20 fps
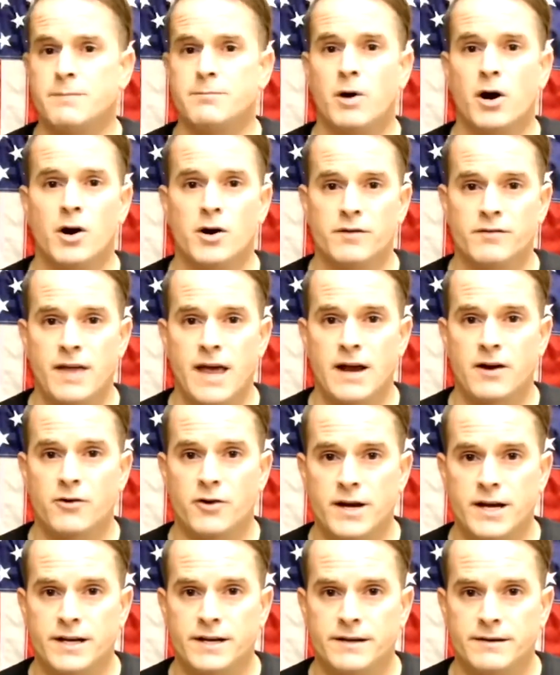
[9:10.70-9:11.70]
on Friday,
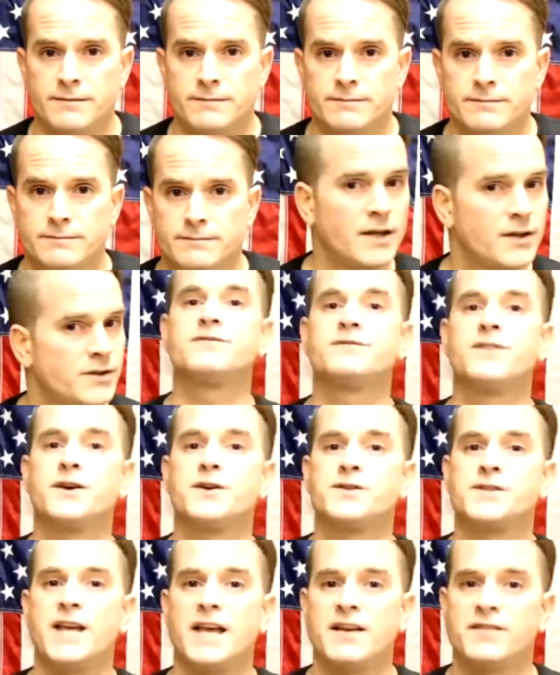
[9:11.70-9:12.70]
June
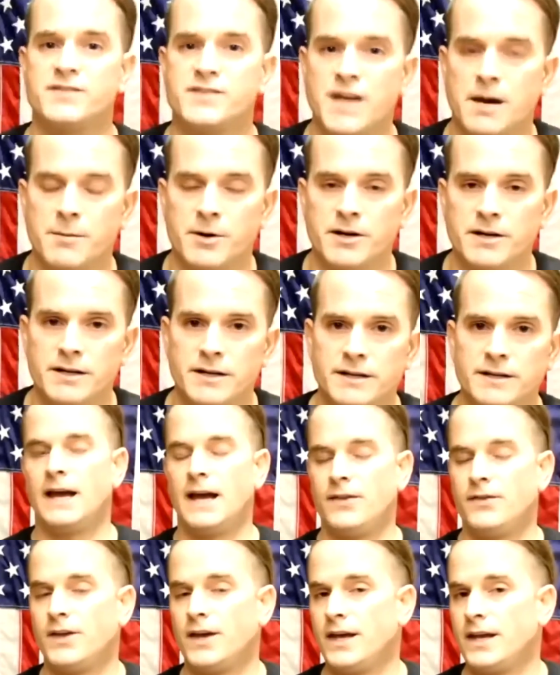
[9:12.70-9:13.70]
21st,
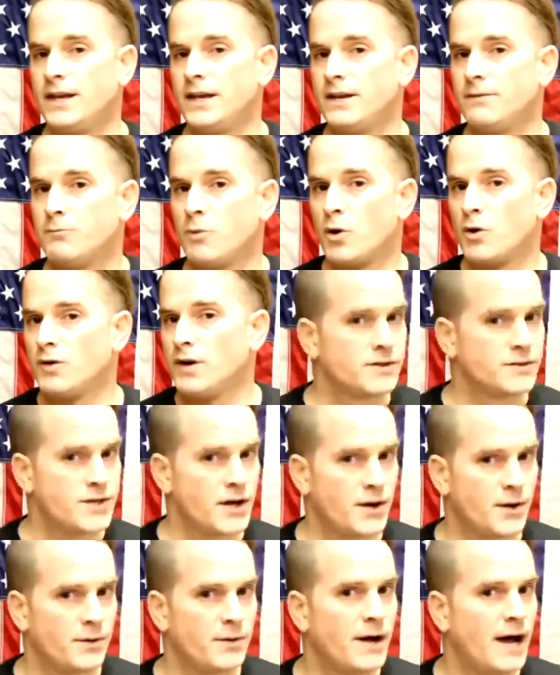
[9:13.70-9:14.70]
2019, Michigan's
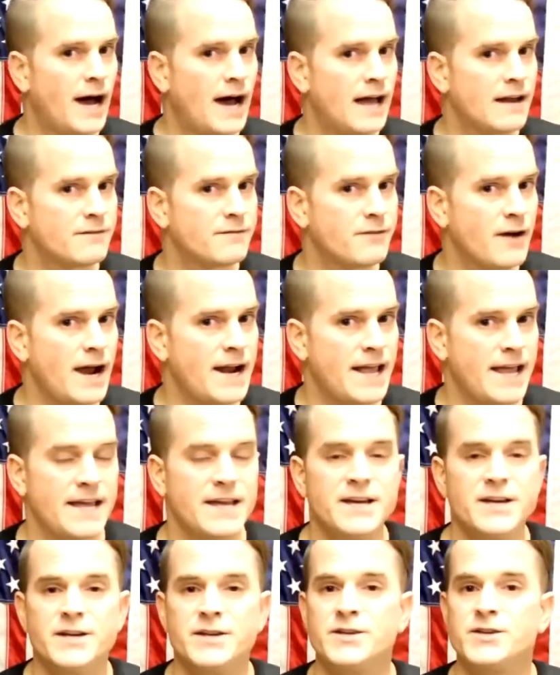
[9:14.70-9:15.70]
first day of summer,
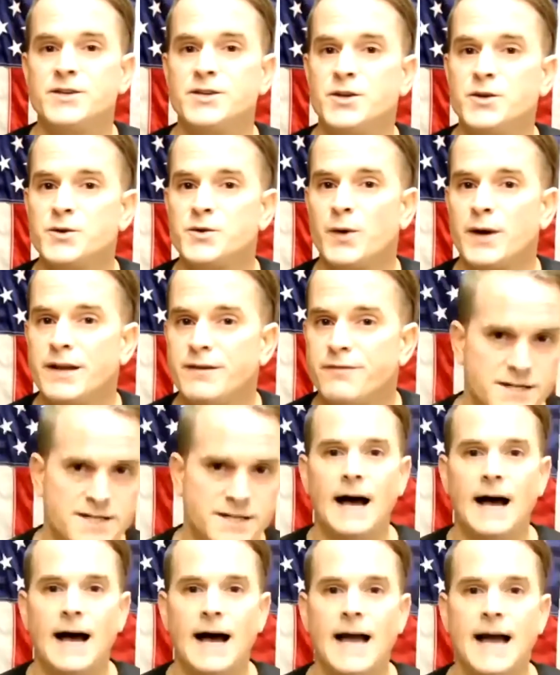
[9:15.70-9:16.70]
and then more
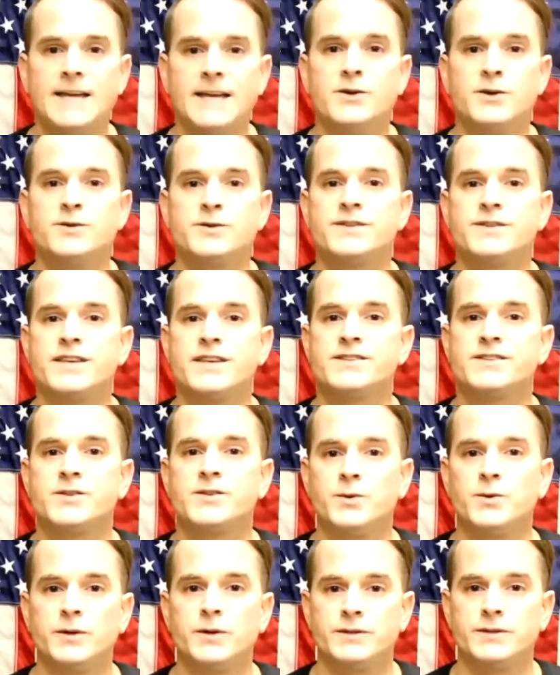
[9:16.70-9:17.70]
recently, on
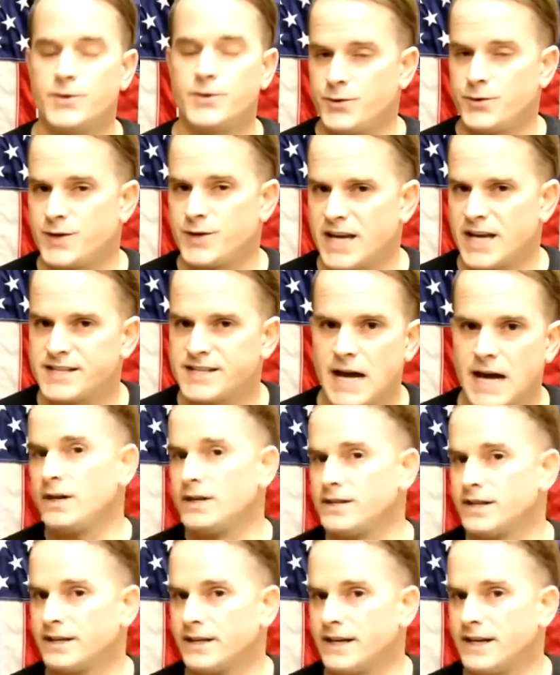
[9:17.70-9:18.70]
Saturday, December
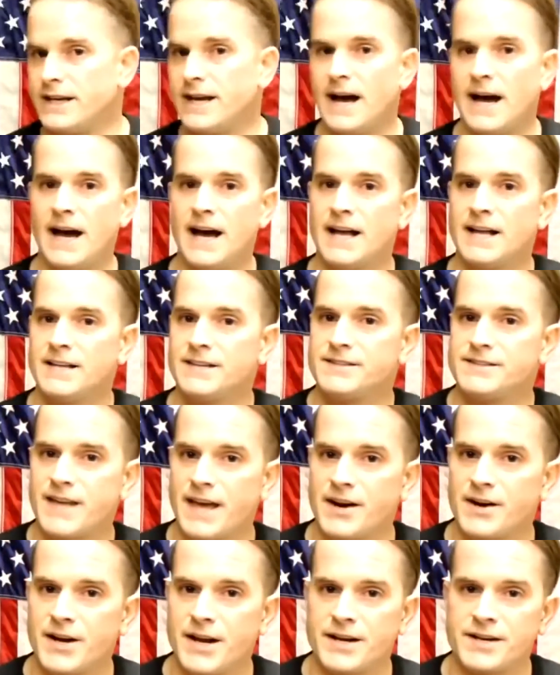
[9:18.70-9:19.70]
21st, Michigan's
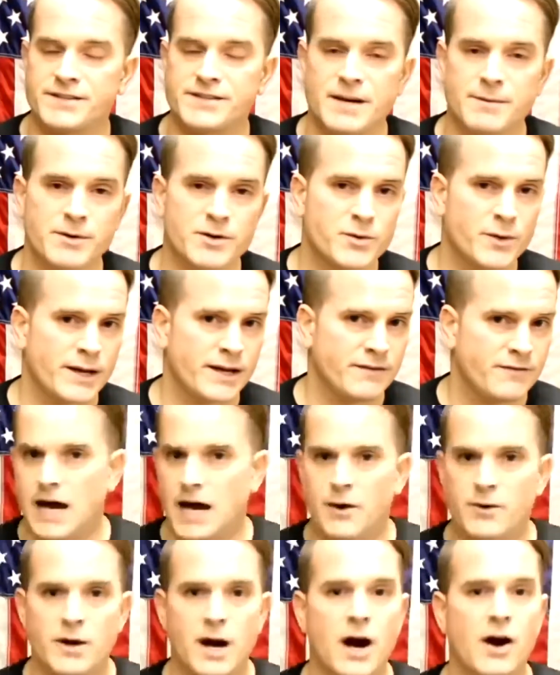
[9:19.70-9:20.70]
first day of winter,
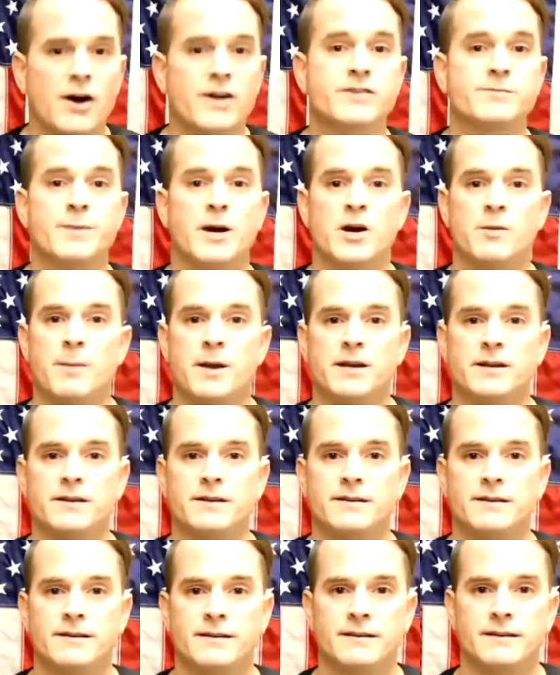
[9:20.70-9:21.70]
I used this
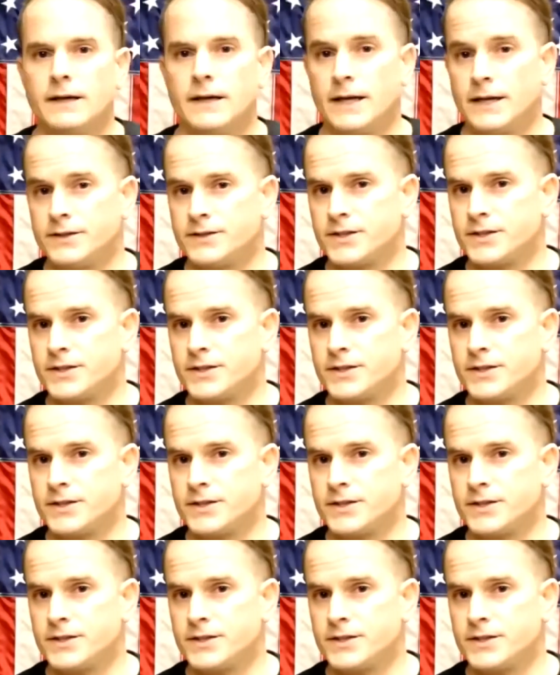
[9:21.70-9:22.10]
tool to